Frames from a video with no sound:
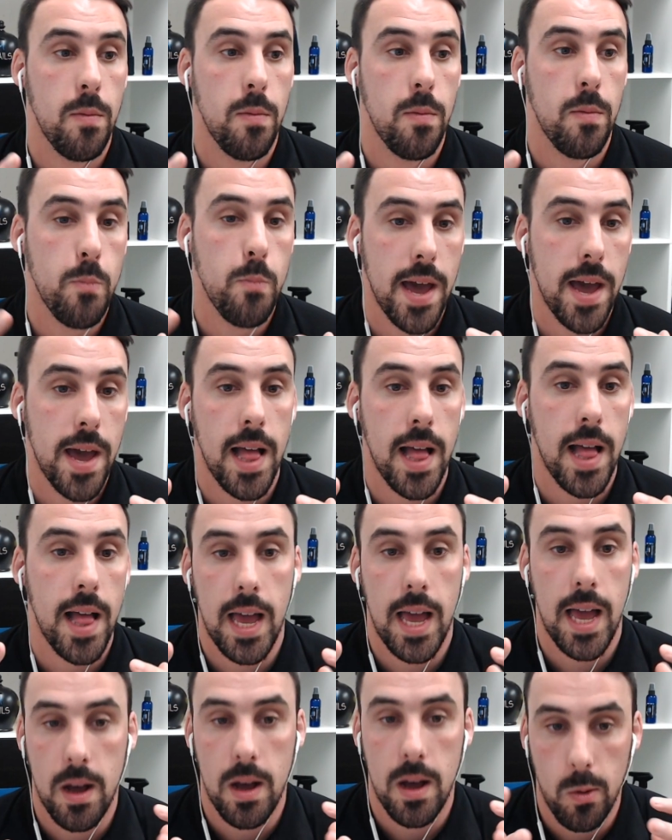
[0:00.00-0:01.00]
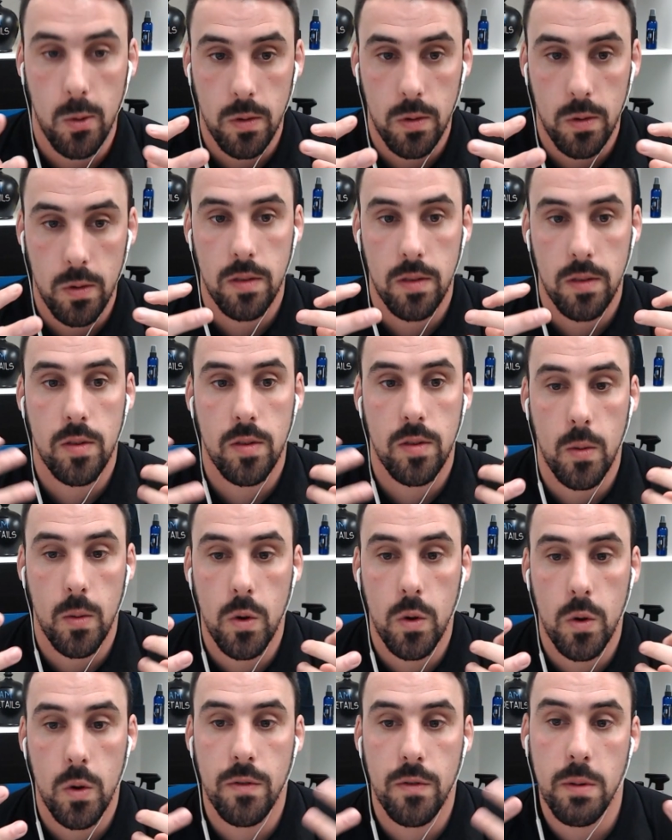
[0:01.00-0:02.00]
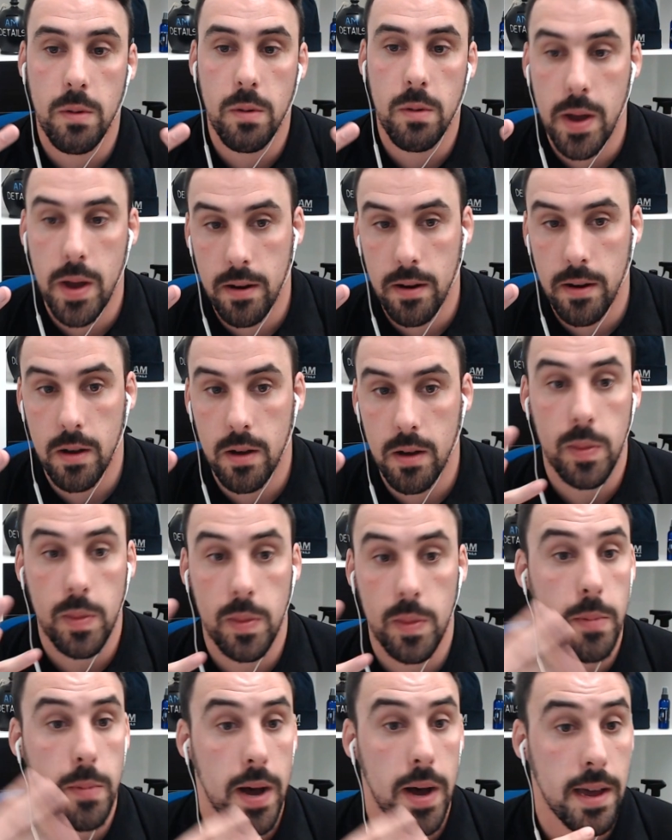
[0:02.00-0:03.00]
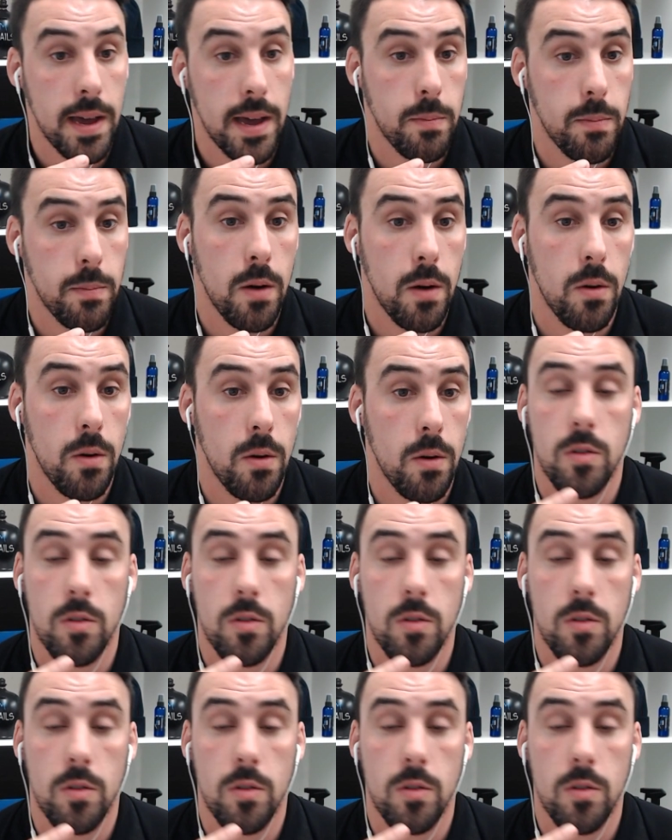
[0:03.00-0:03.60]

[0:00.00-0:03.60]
might allow someone from America with the buying power,